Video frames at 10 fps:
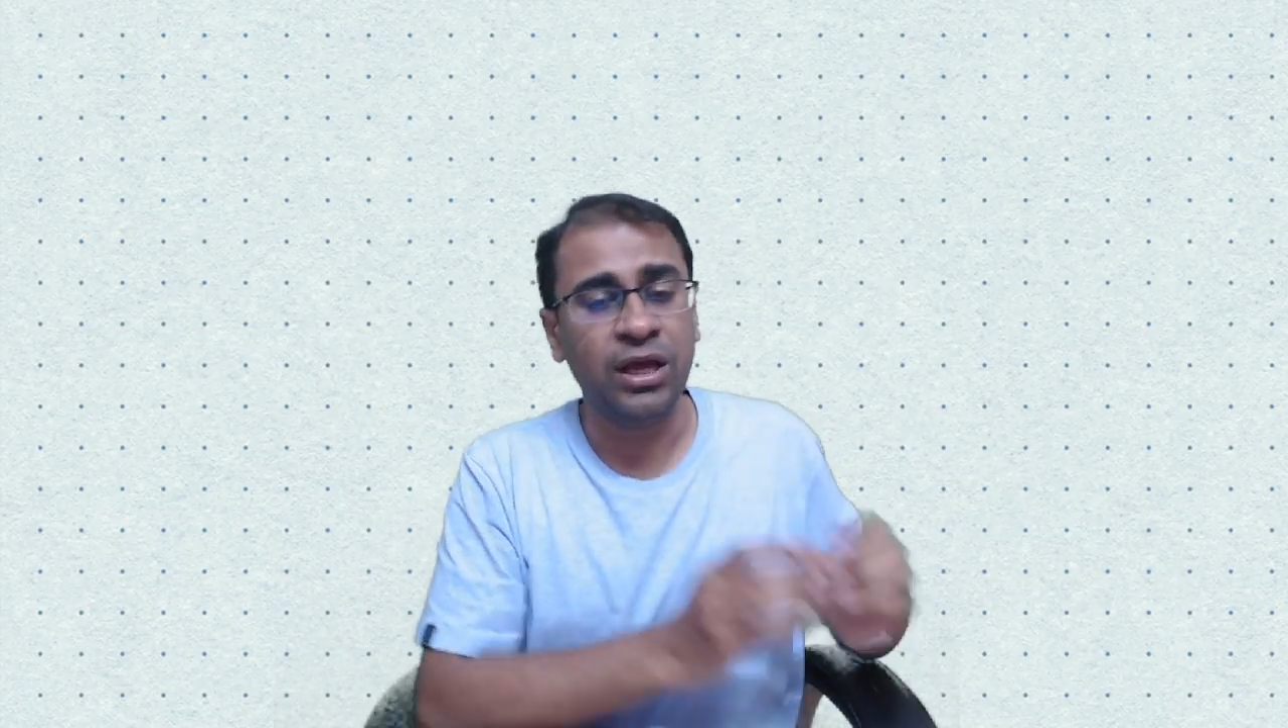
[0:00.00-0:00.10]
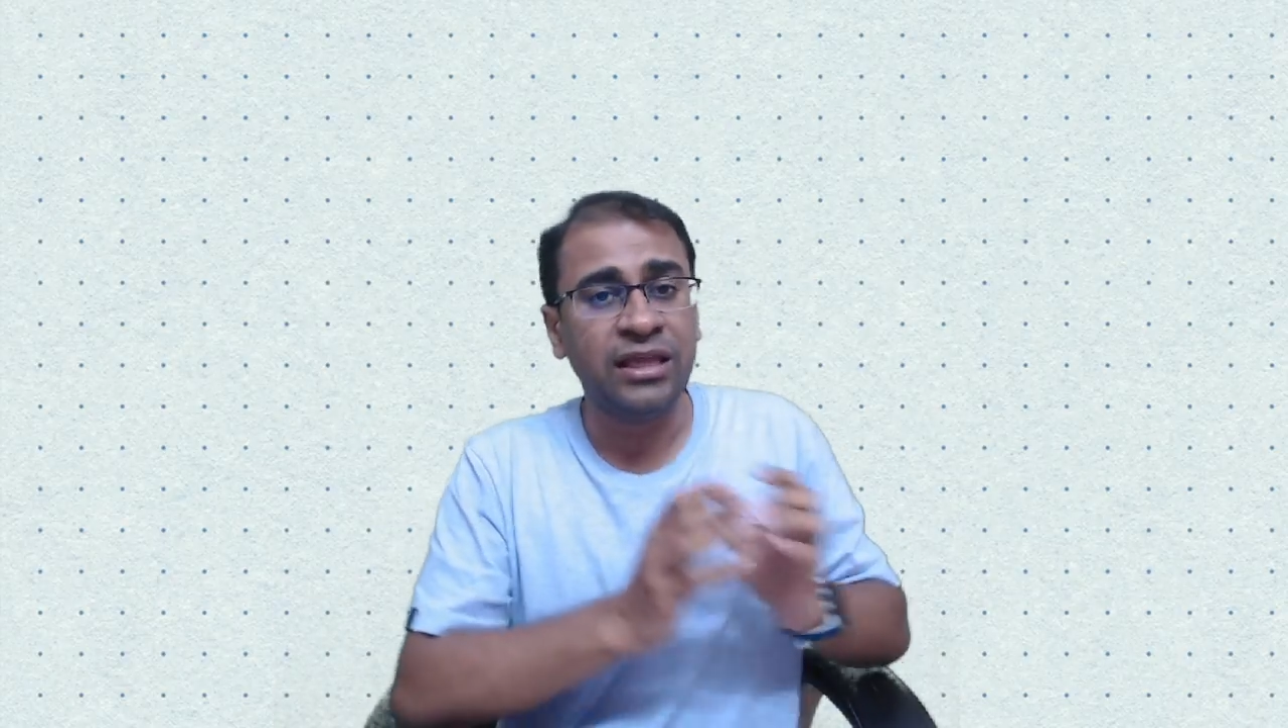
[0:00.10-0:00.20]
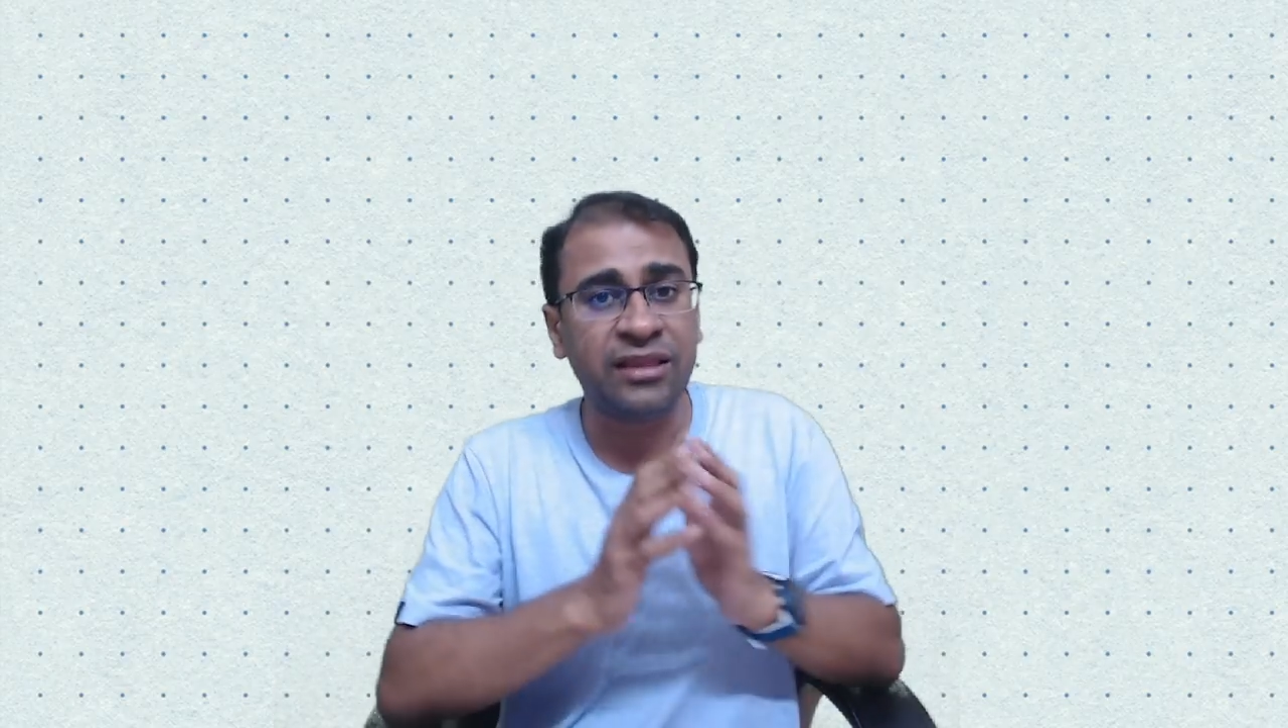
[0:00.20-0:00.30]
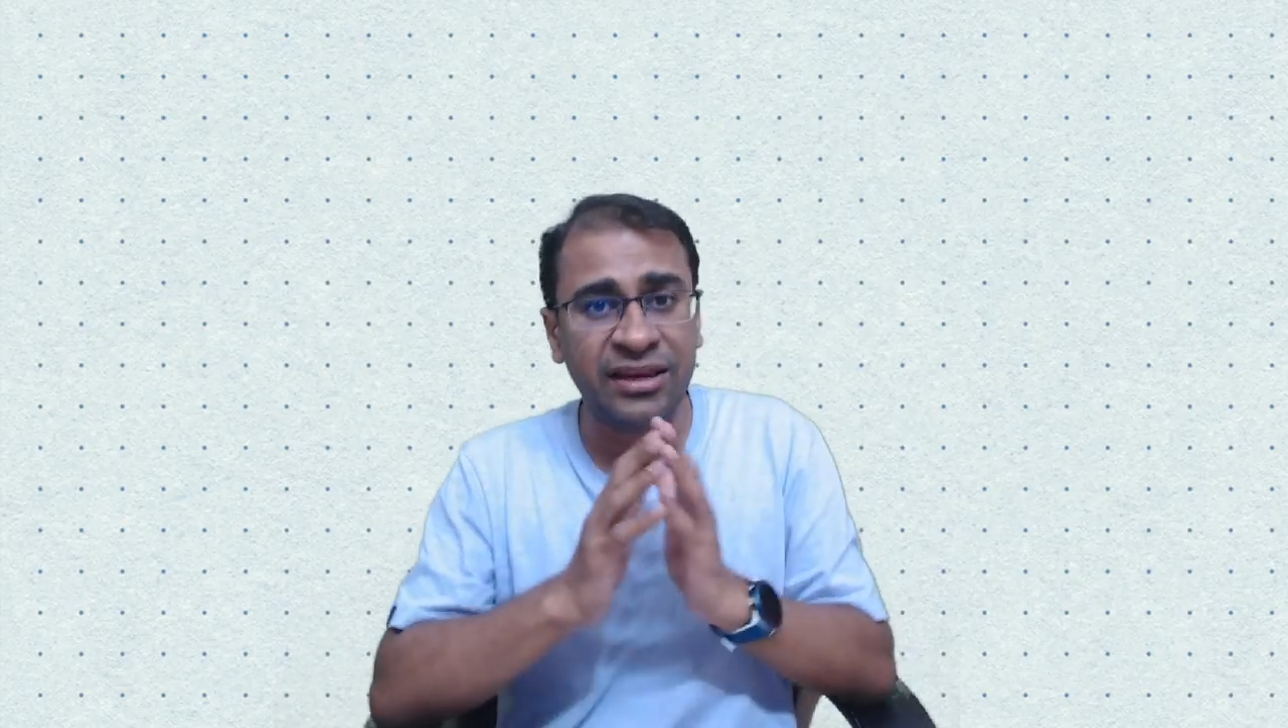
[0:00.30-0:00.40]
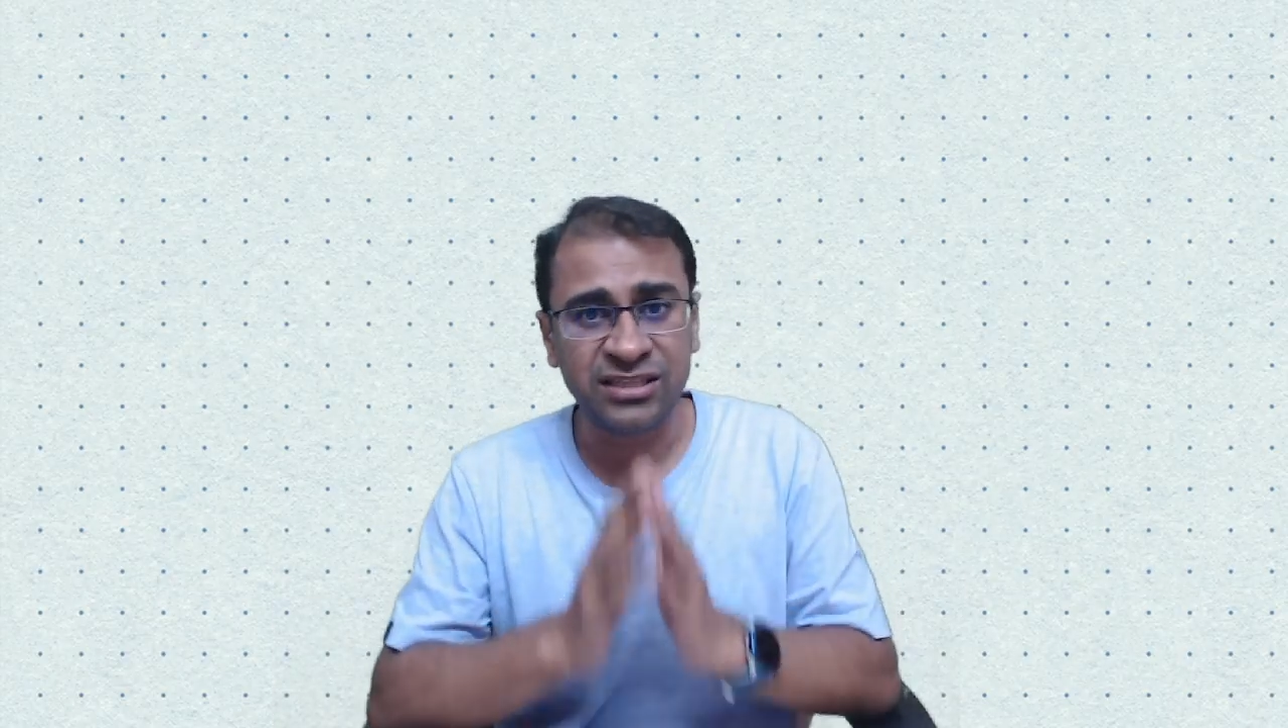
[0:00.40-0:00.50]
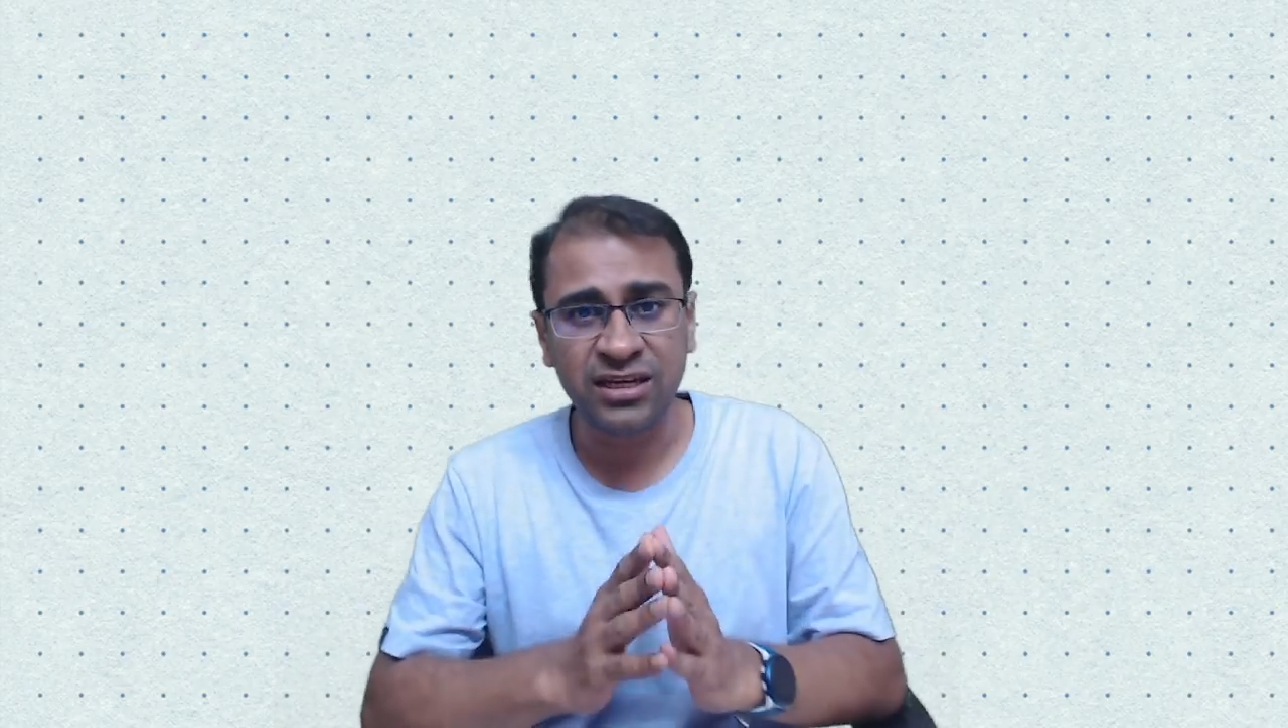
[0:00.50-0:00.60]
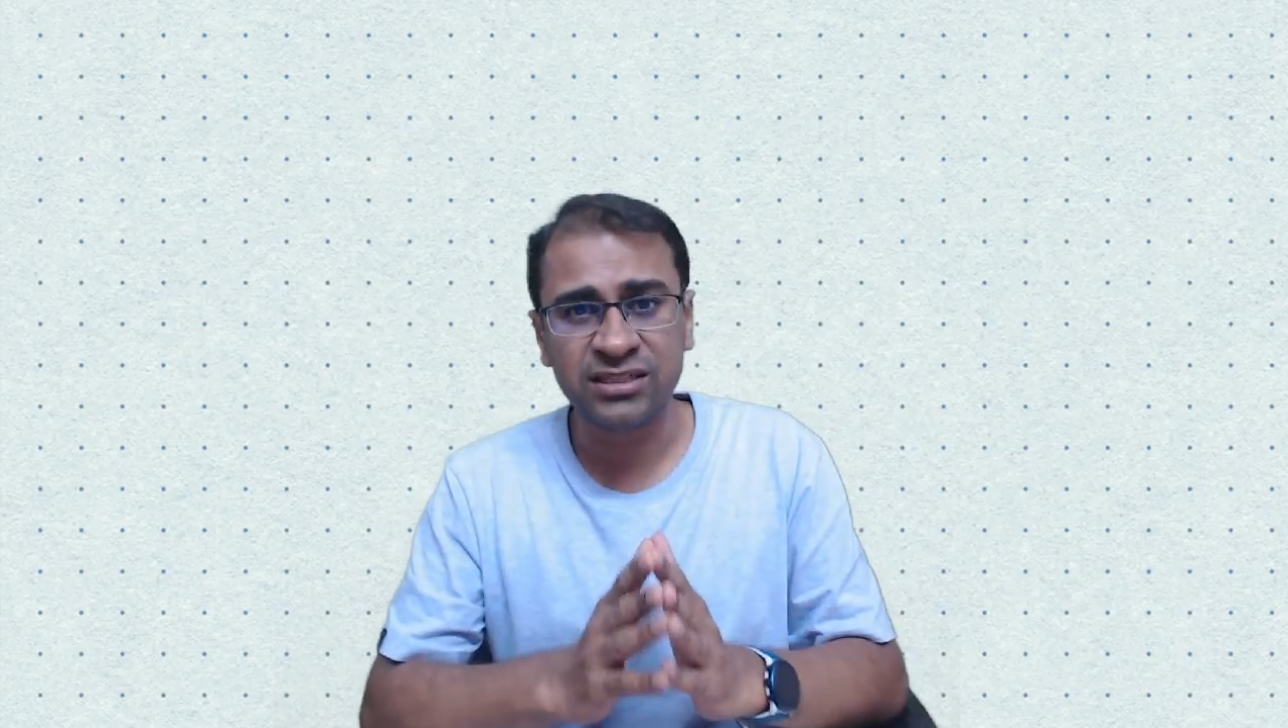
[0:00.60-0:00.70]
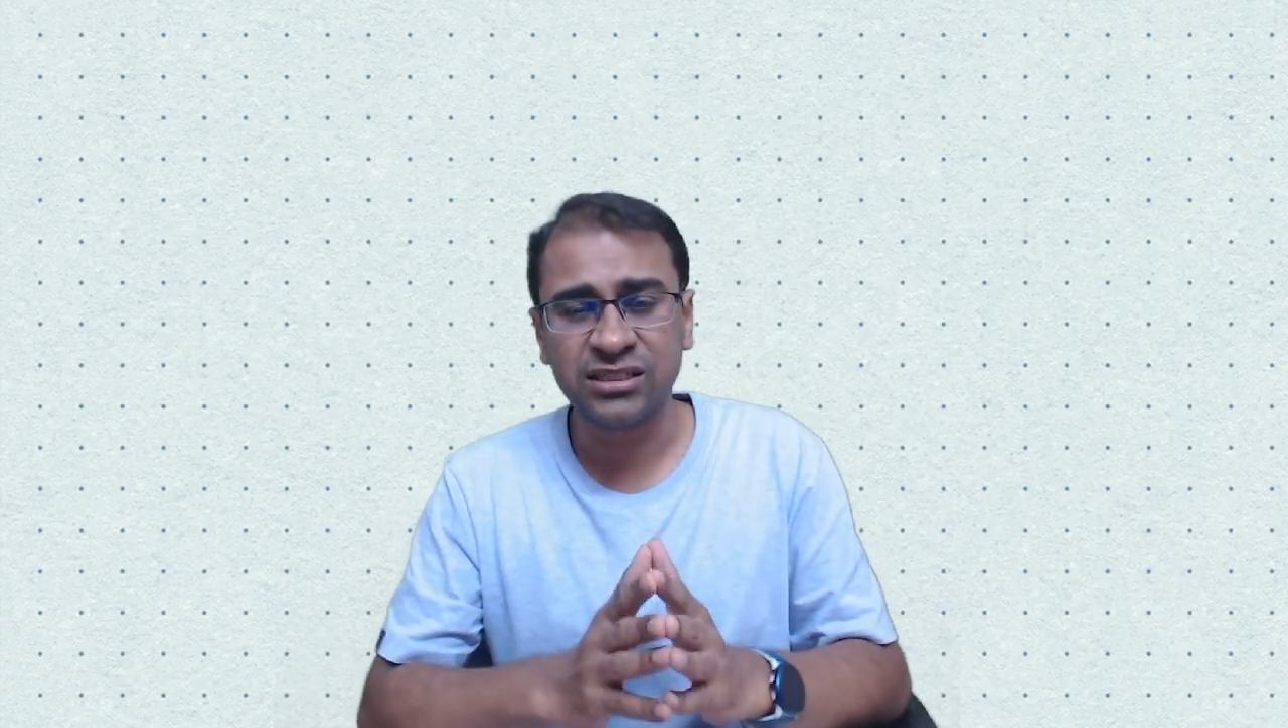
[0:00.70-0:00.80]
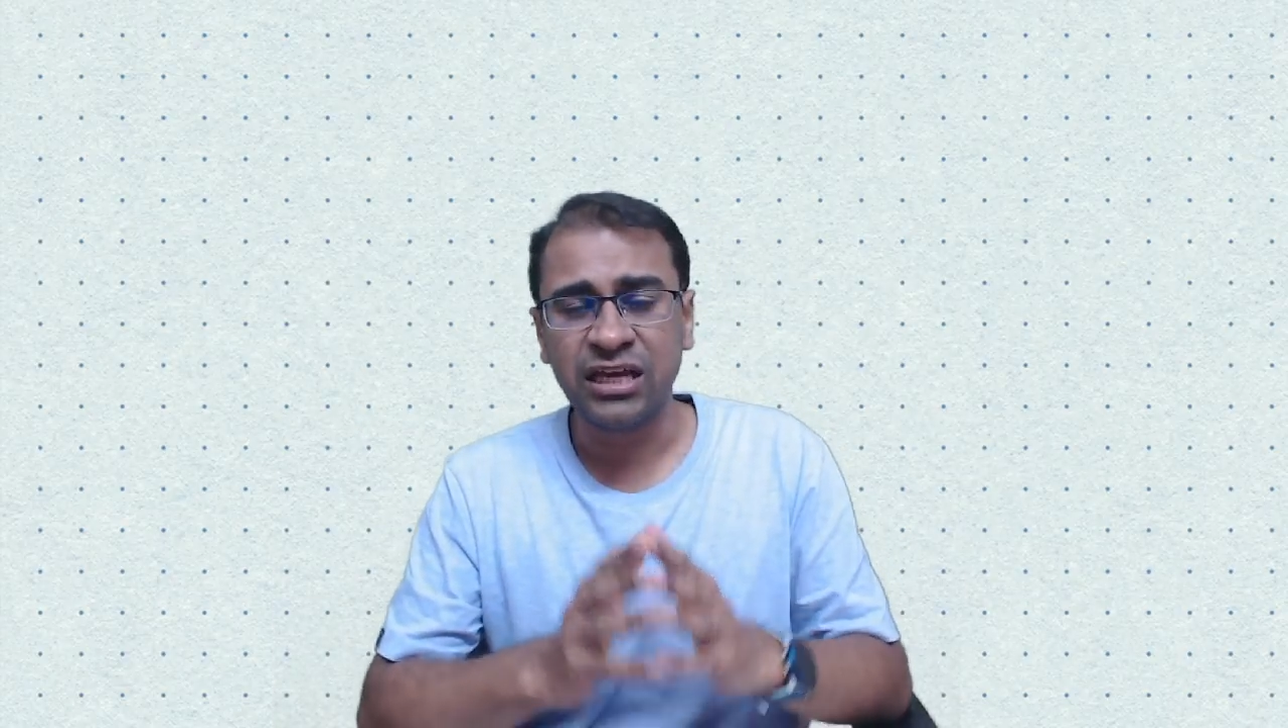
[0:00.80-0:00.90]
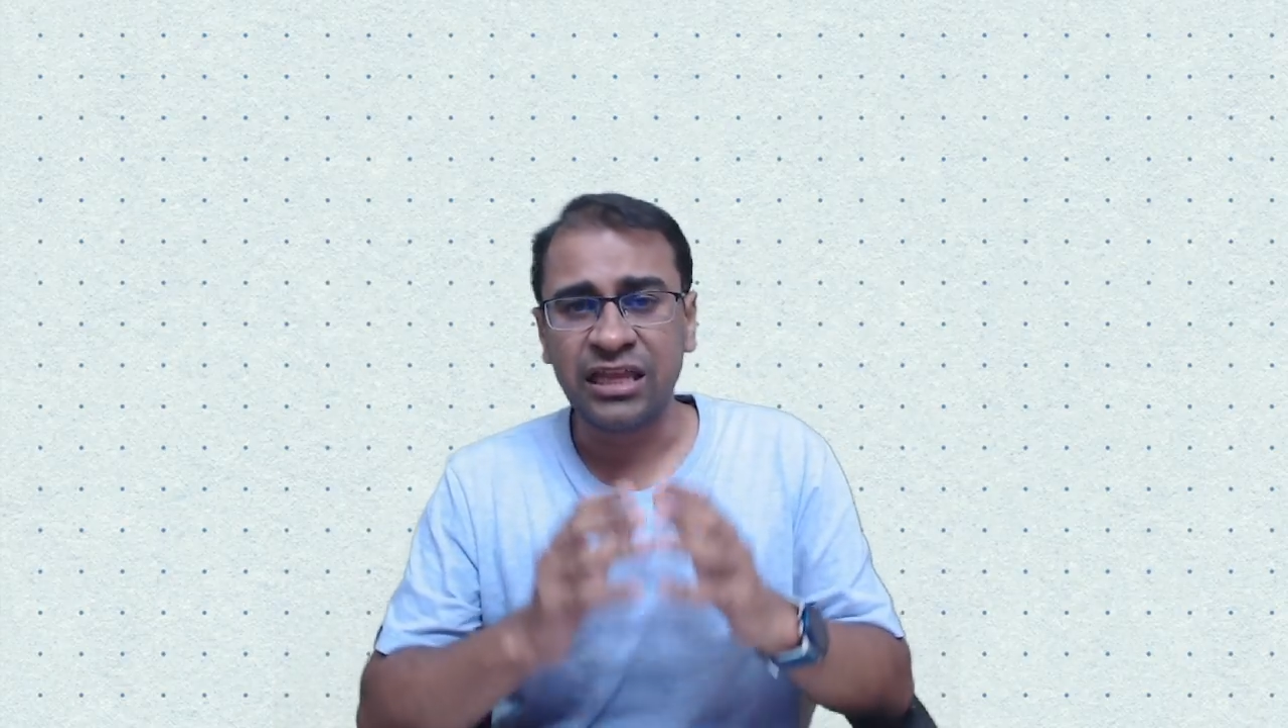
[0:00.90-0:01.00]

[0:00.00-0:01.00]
The reason is,